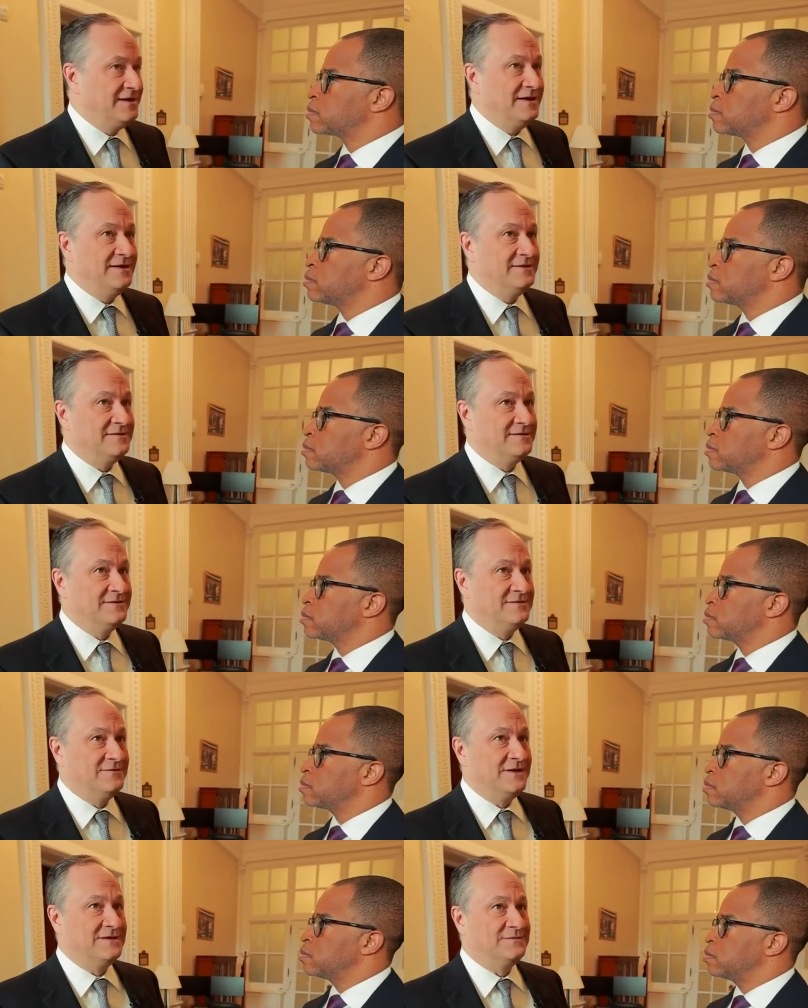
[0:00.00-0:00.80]
Speaker 1: And
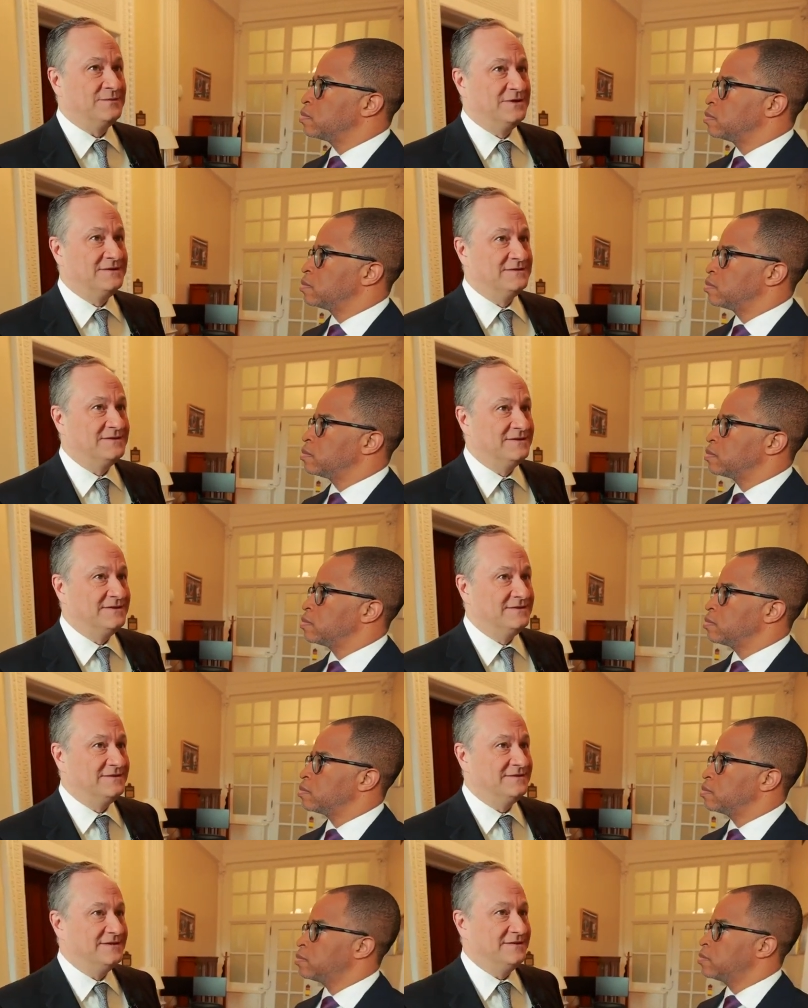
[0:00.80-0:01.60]
so as the vice
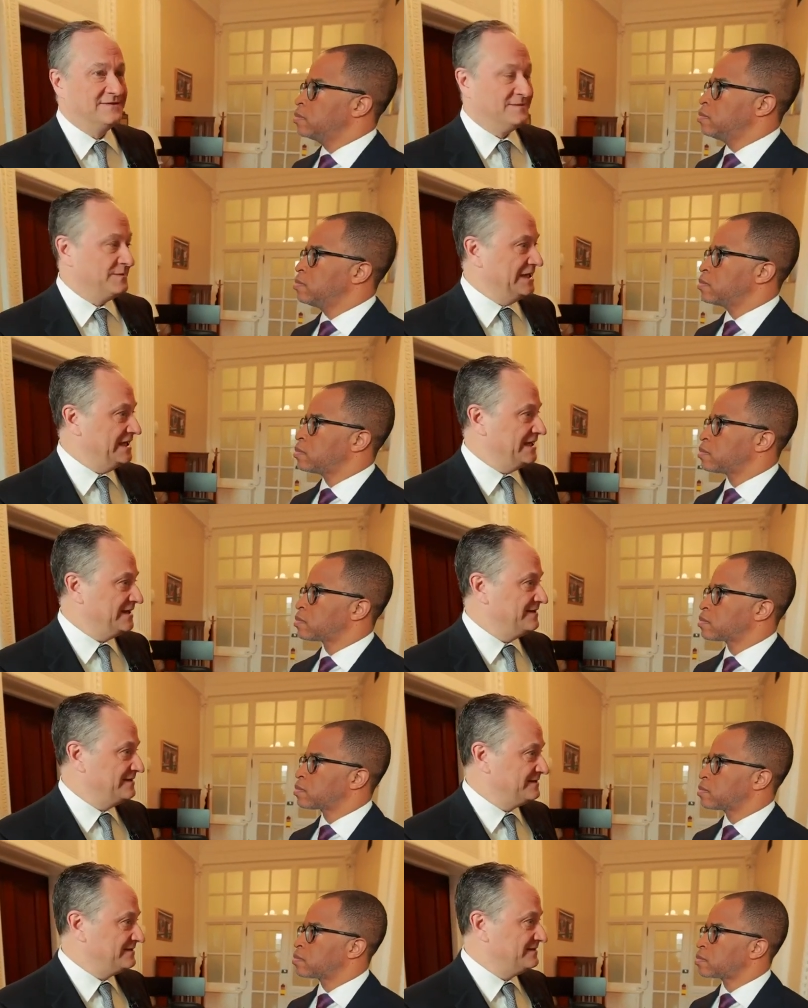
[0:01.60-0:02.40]
president tells
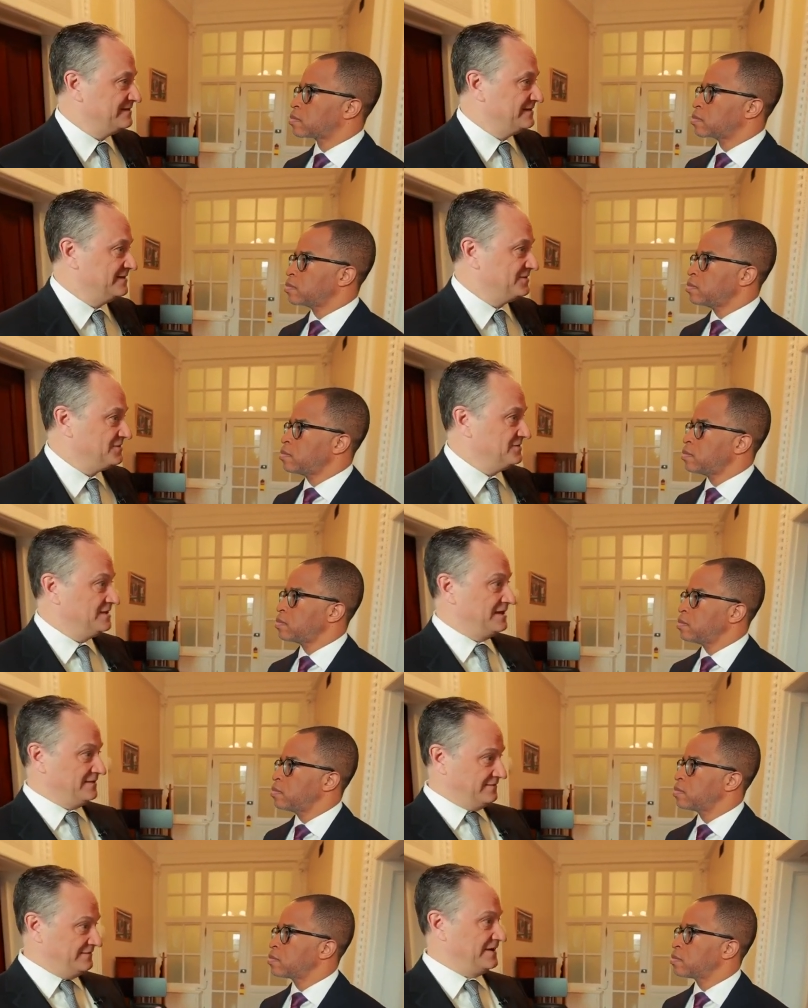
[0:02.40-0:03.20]
me, this is an
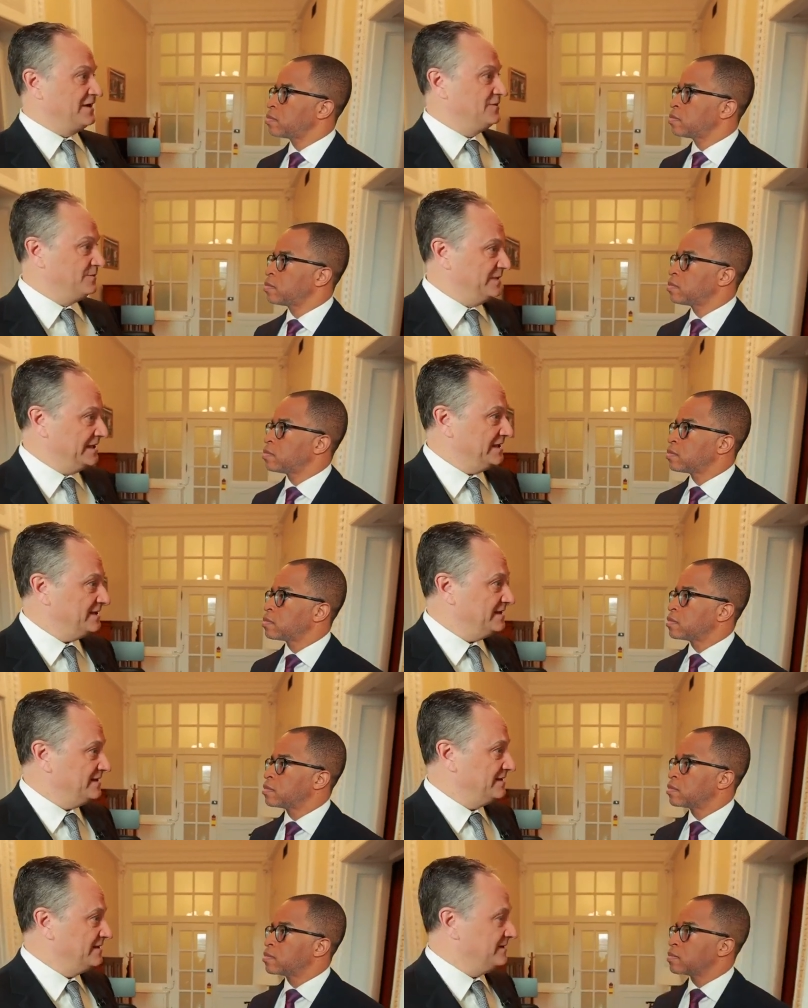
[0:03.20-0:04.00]
issue that found
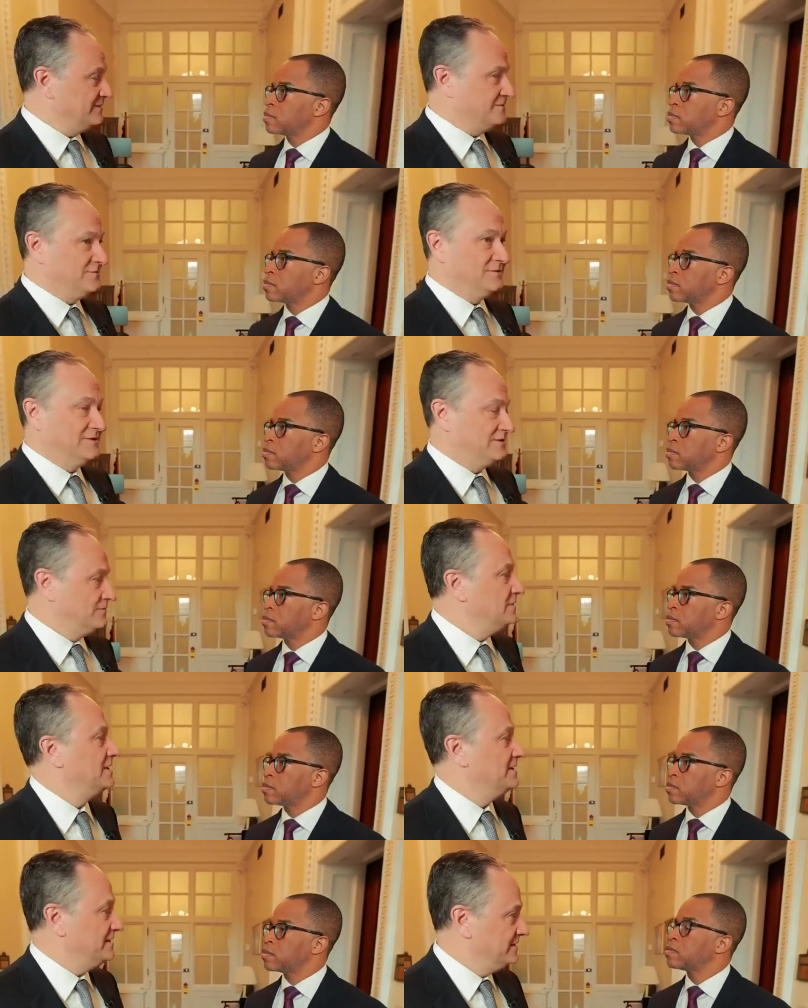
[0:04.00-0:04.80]
me, and I was
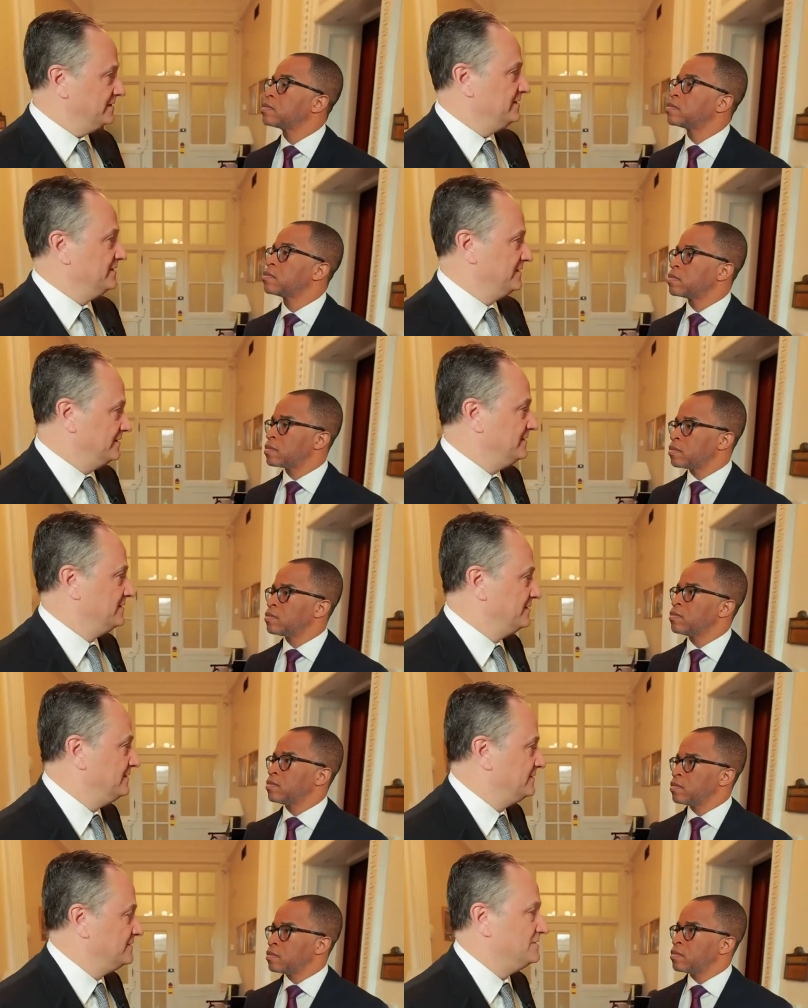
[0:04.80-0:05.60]
really ready
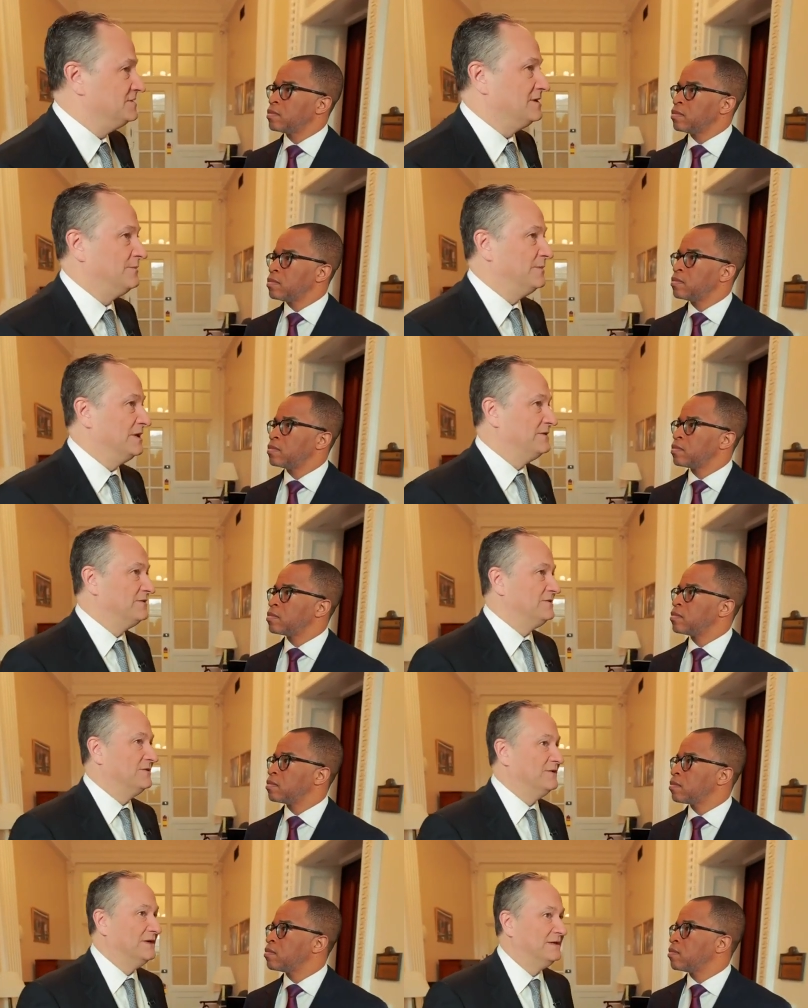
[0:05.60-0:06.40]
to jump
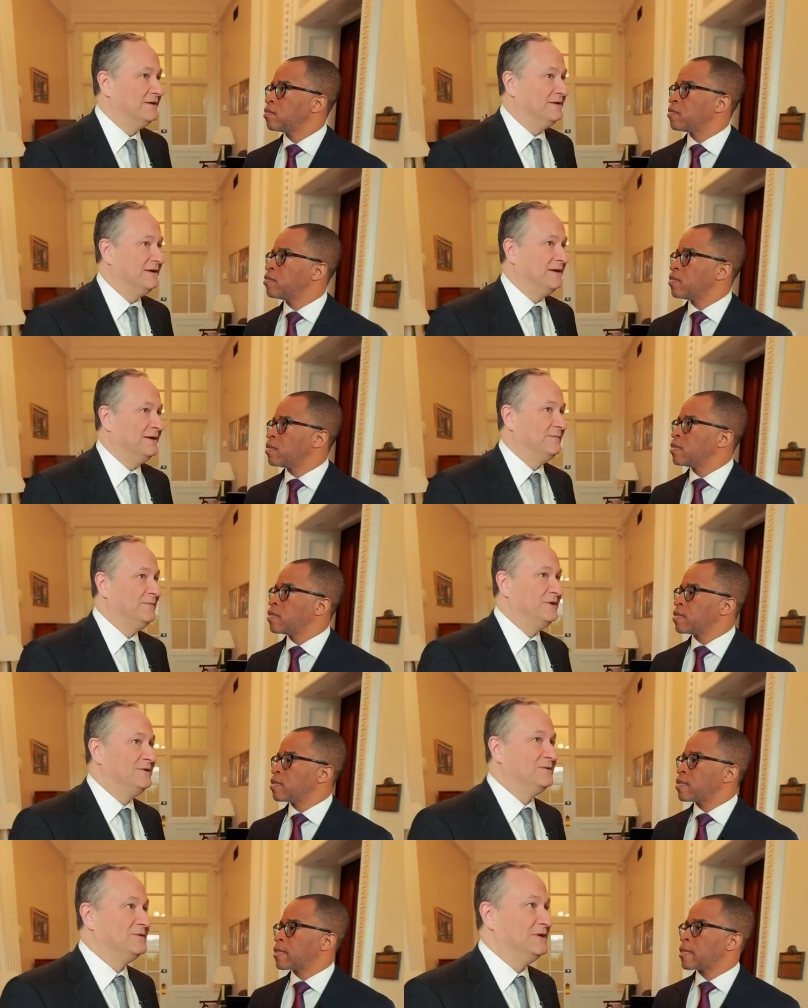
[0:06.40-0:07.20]
into it.
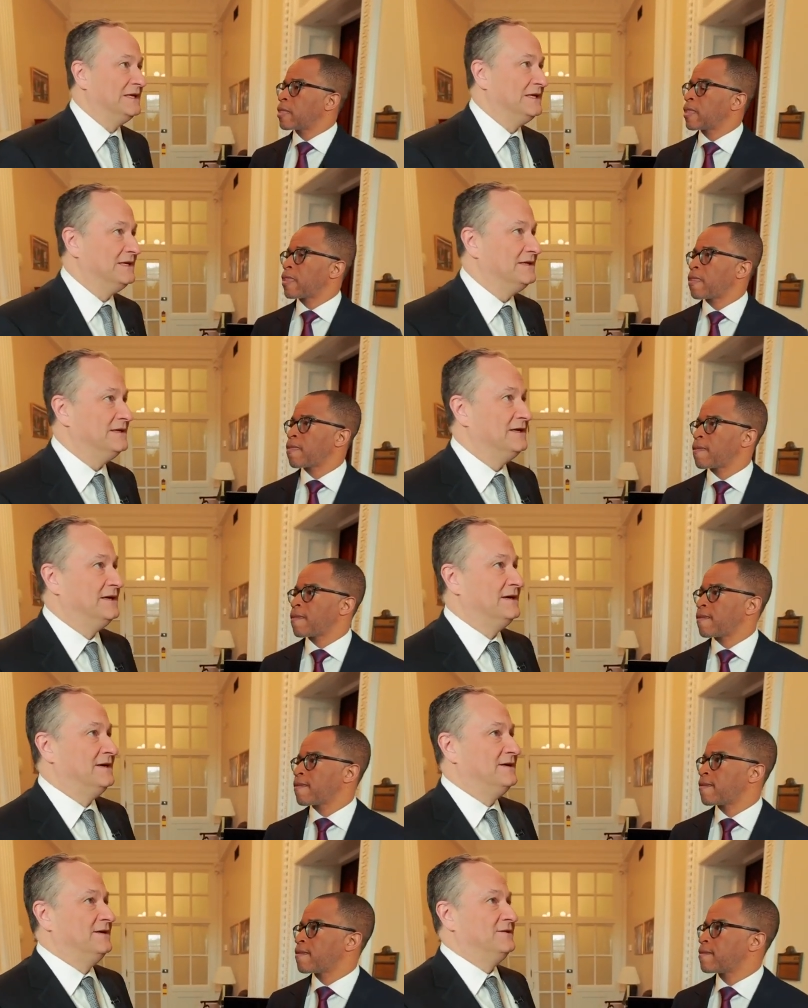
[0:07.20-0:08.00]
And between
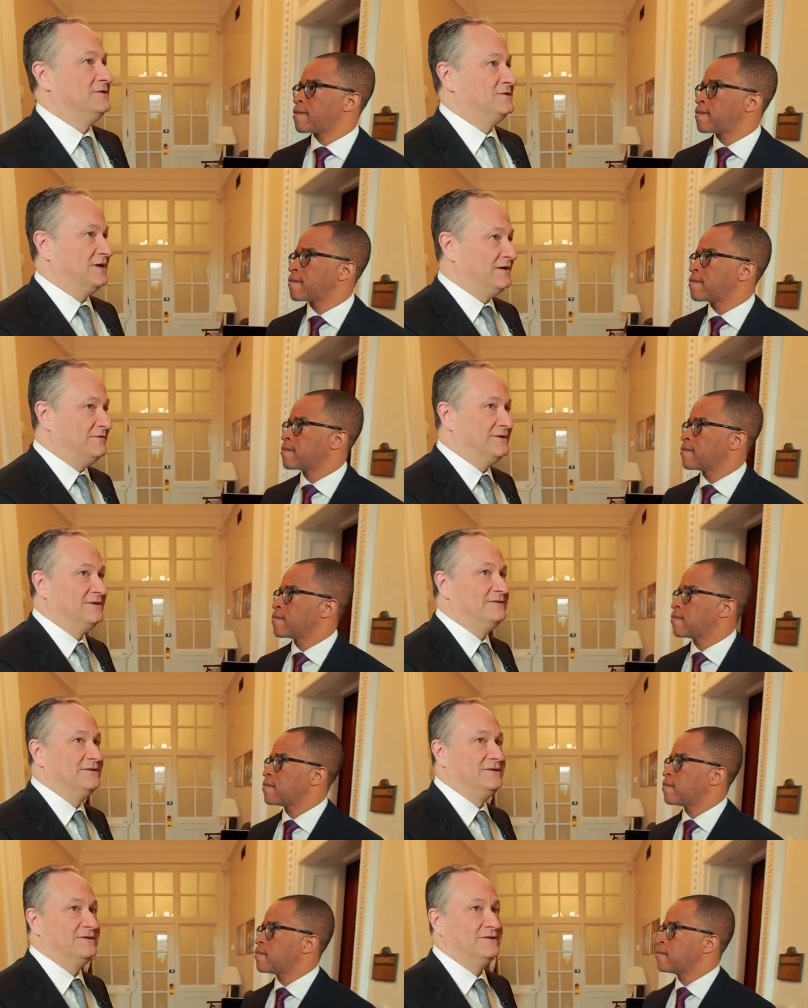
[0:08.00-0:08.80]

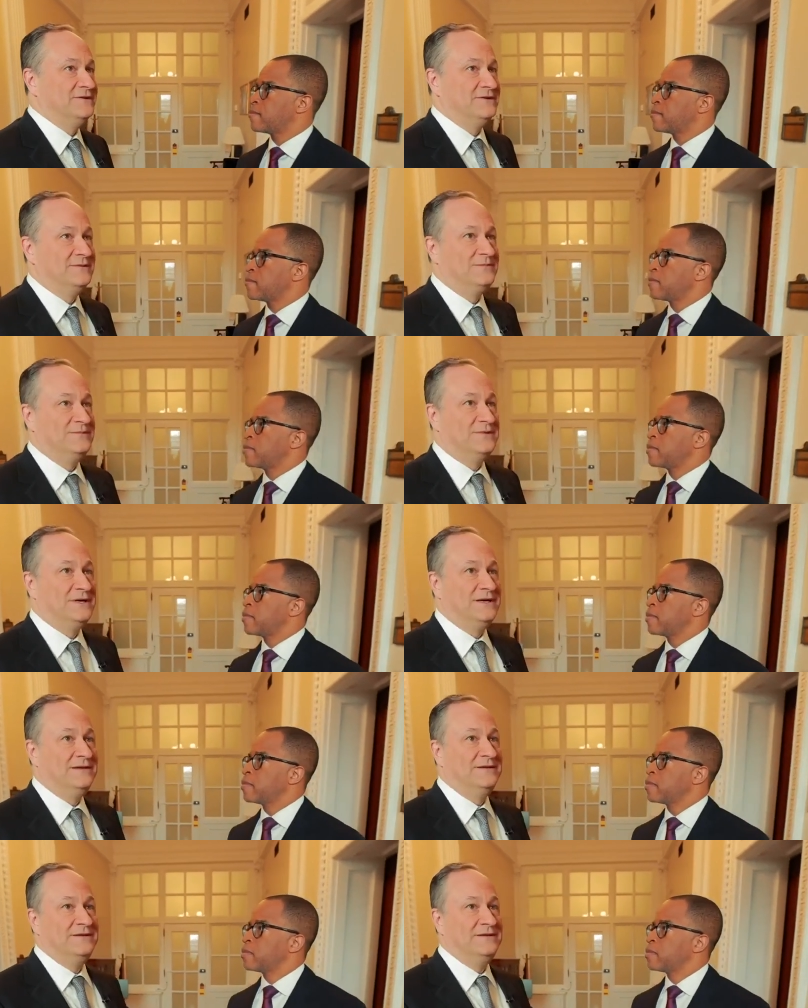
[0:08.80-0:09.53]
traveling to Europe, uh,